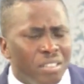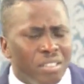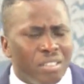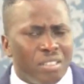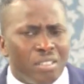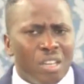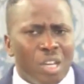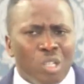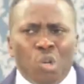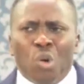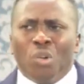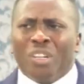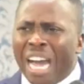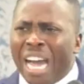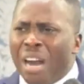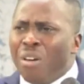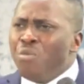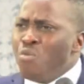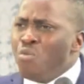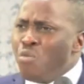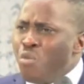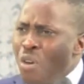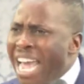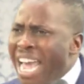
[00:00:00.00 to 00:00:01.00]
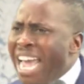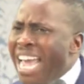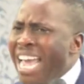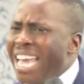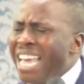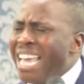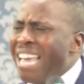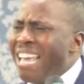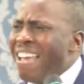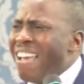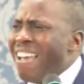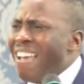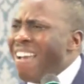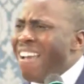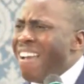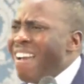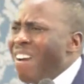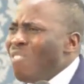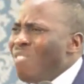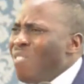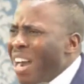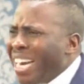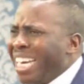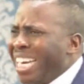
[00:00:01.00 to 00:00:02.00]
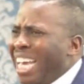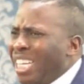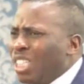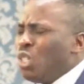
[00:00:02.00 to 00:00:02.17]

You can weigh whether